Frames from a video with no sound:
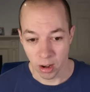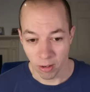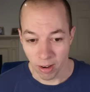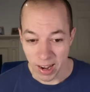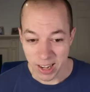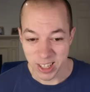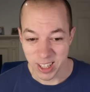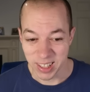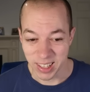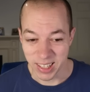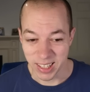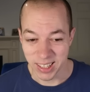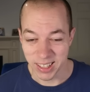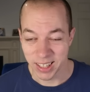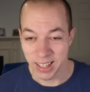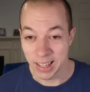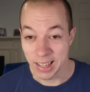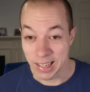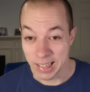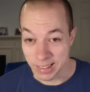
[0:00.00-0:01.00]
are actually
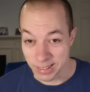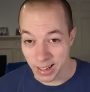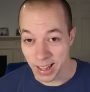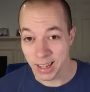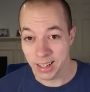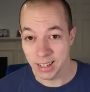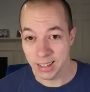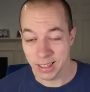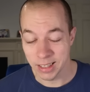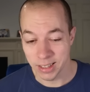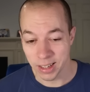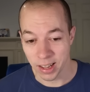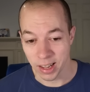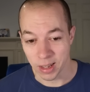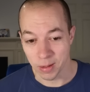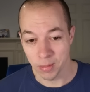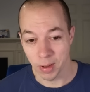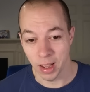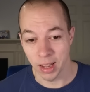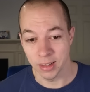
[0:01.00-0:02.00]
exactly the
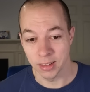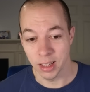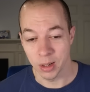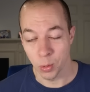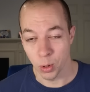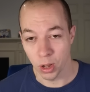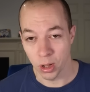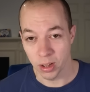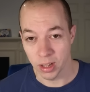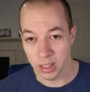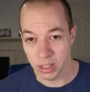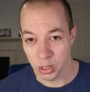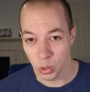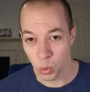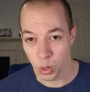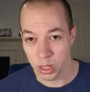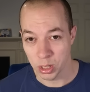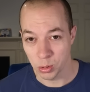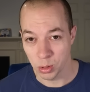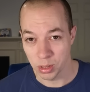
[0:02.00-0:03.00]
same as they were in
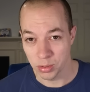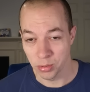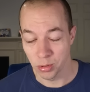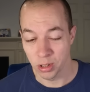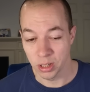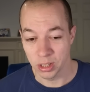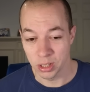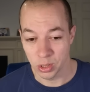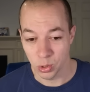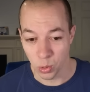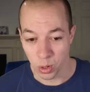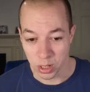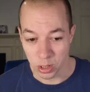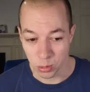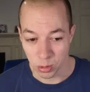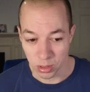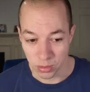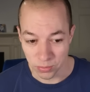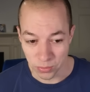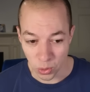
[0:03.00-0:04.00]
2023
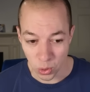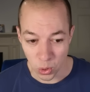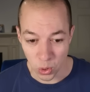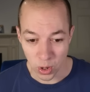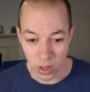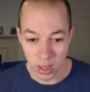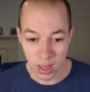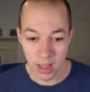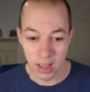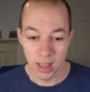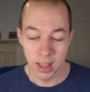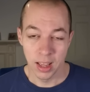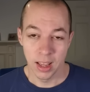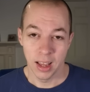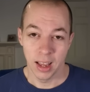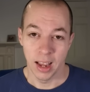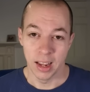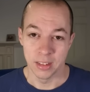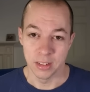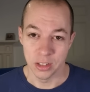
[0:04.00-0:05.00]
2024,
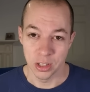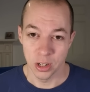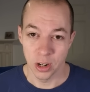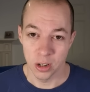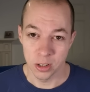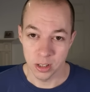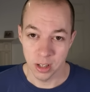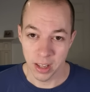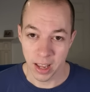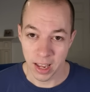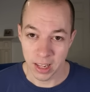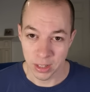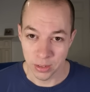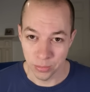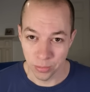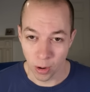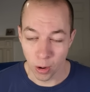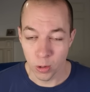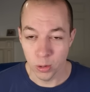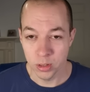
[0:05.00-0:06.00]
as the Chancellor has
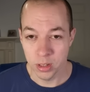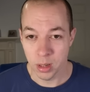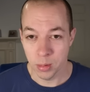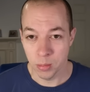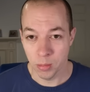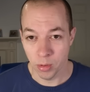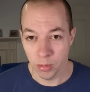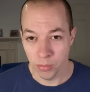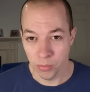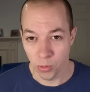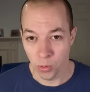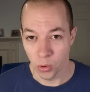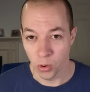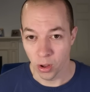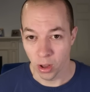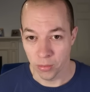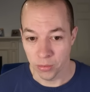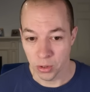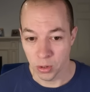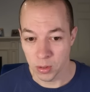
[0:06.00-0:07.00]
frozen for
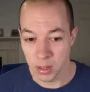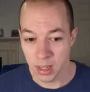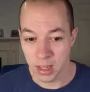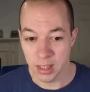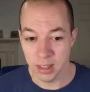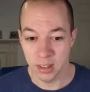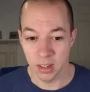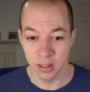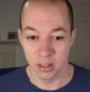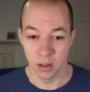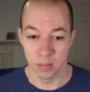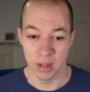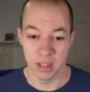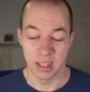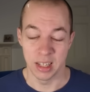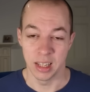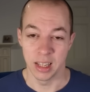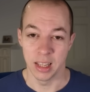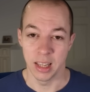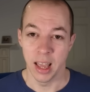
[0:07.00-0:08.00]
a few years. So,
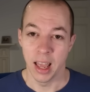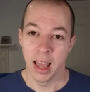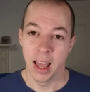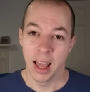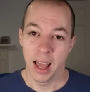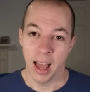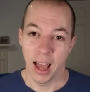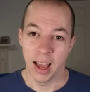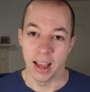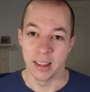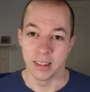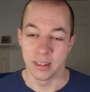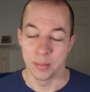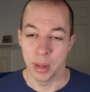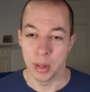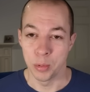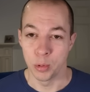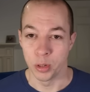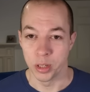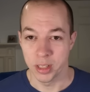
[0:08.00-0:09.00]
basically, as
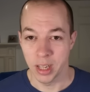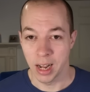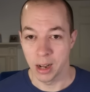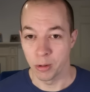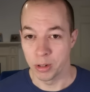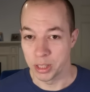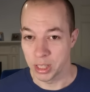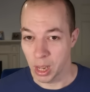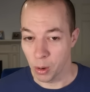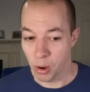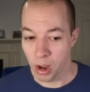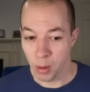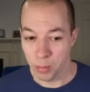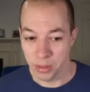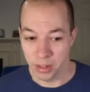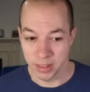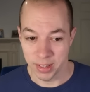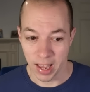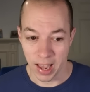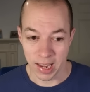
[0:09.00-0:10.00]
people's salaries go up,
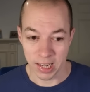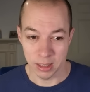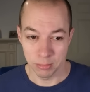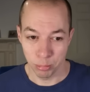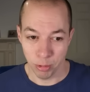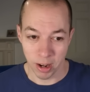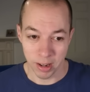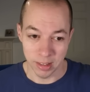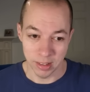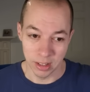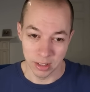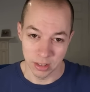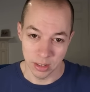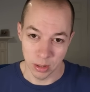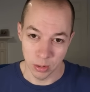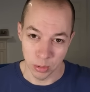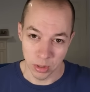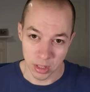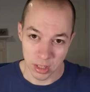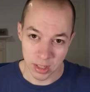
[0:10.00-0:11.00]
the tax brackets are
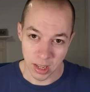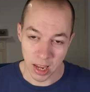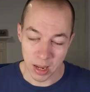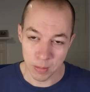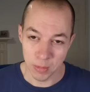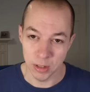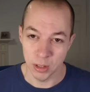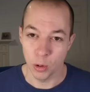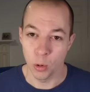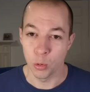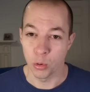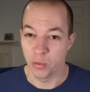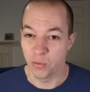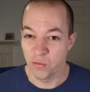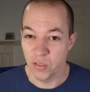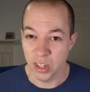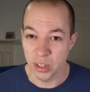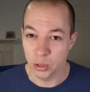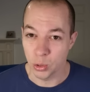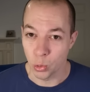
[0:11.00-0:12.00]
still the same. It's called
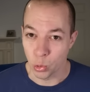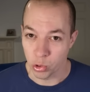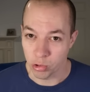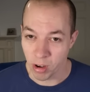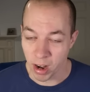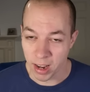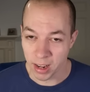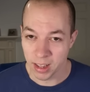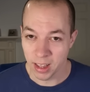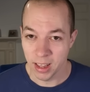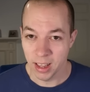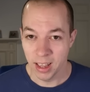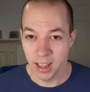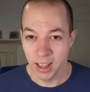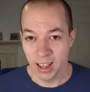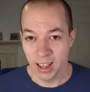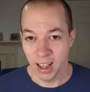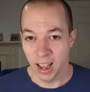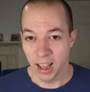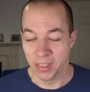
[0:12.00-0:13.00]
fiscal drag
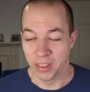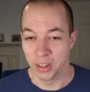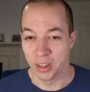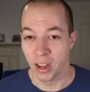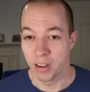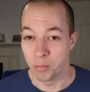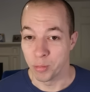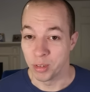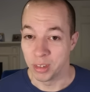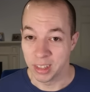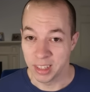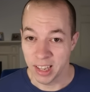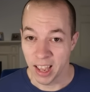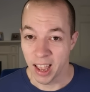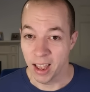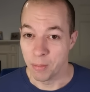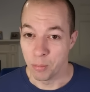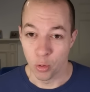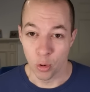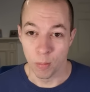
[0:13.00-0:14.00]
and the government
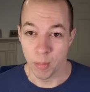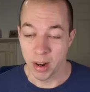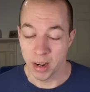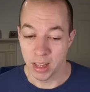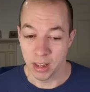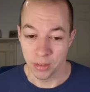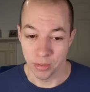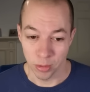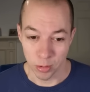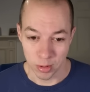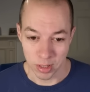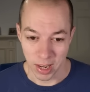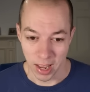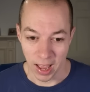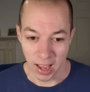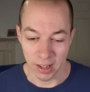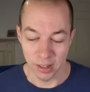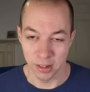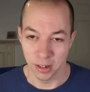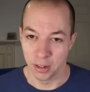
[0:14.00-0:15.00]
get more money through
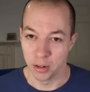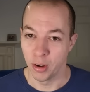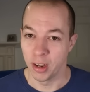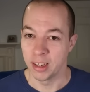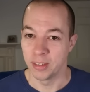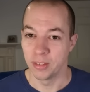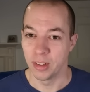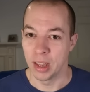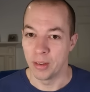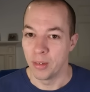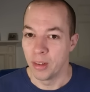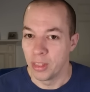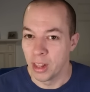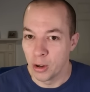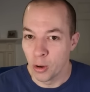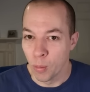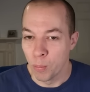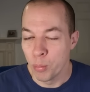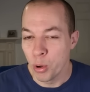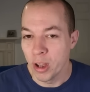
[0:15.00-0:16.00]
tax. So they're not they're
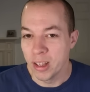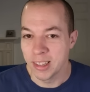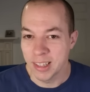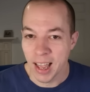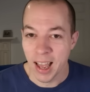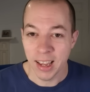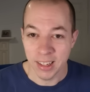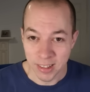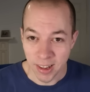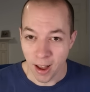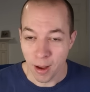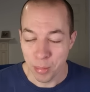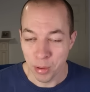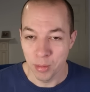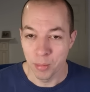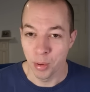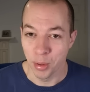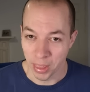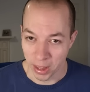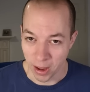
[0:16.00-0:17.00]
not putting tax
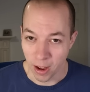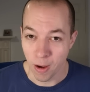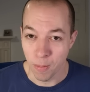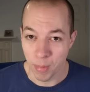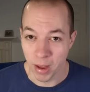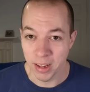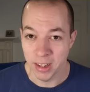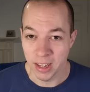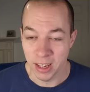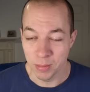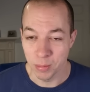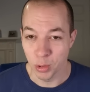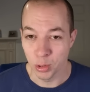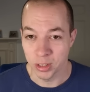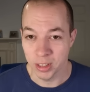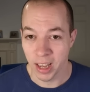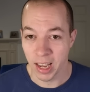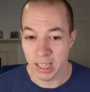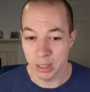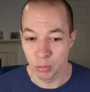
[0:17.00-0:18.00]
up, but they are making more
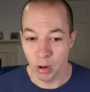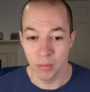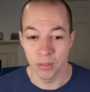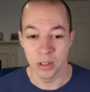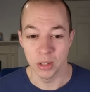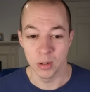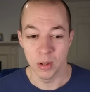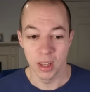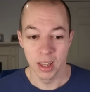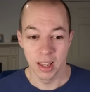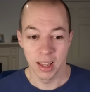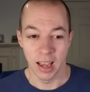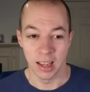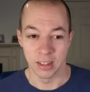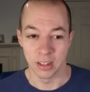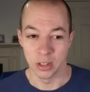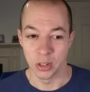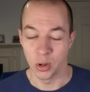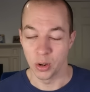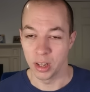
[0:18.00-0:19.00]
tax revenue as
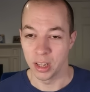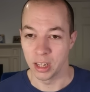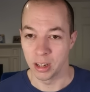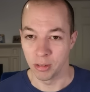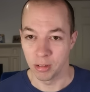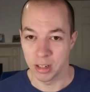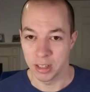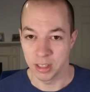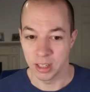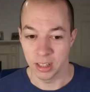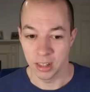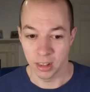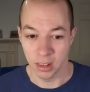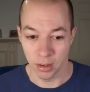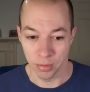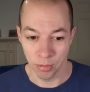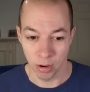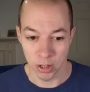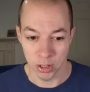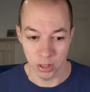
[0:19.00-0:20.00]
they're not increasing the
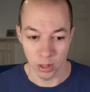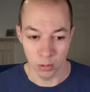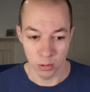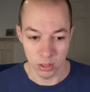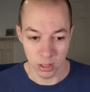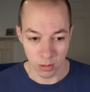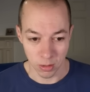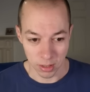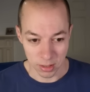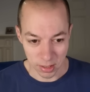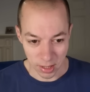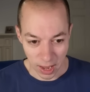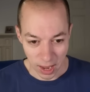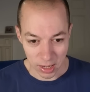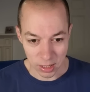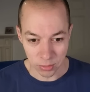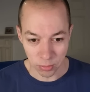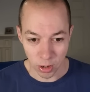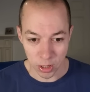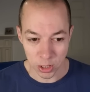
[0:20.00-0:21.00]
threshold. So the
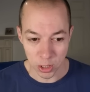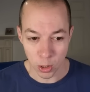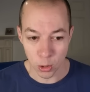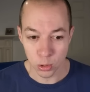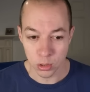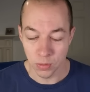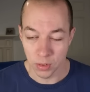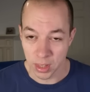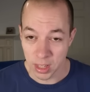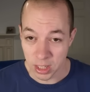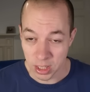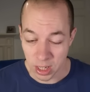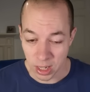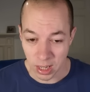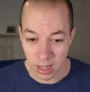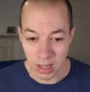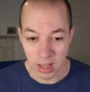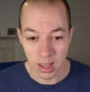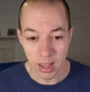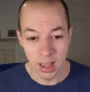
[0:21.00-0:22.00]
tax thresholds for this
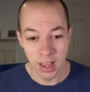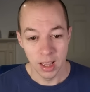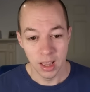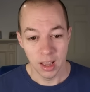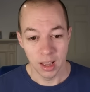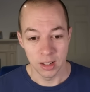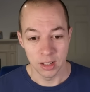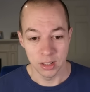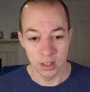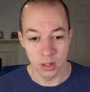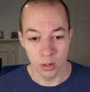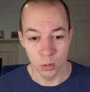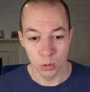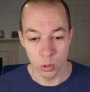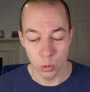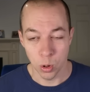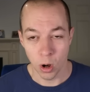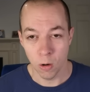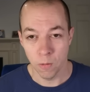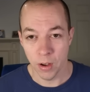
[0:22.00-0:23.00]
year are still
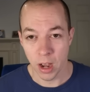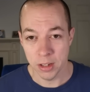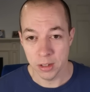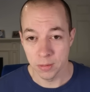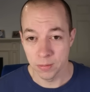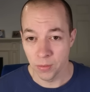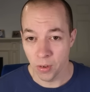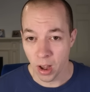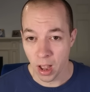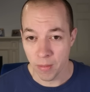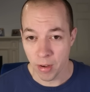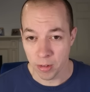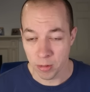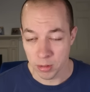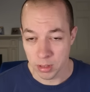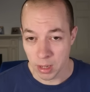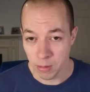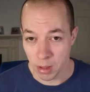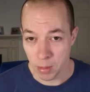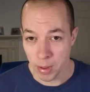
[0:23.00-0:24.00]

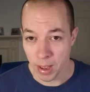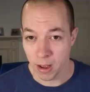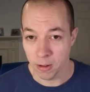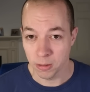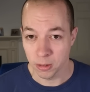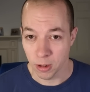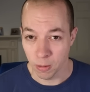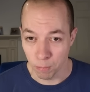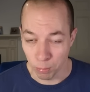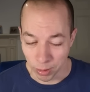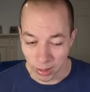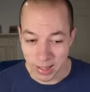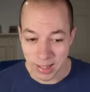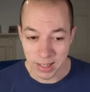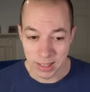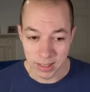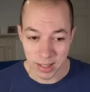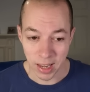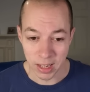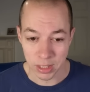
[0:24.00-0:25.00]
£12,570
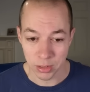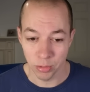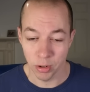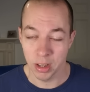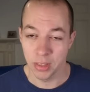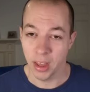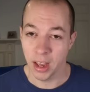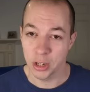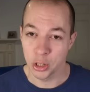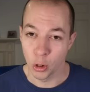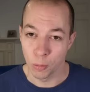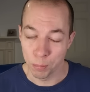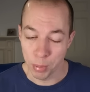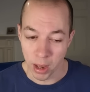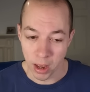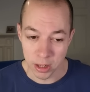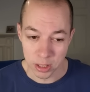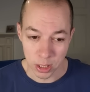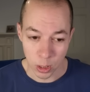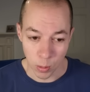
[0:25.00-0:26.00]
completely tax-free. That is your
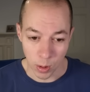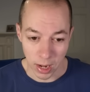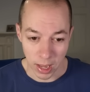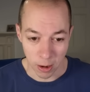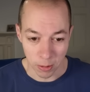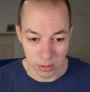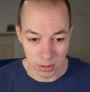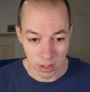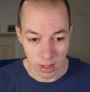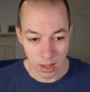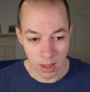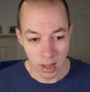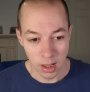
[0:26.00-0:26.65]
personal allowance.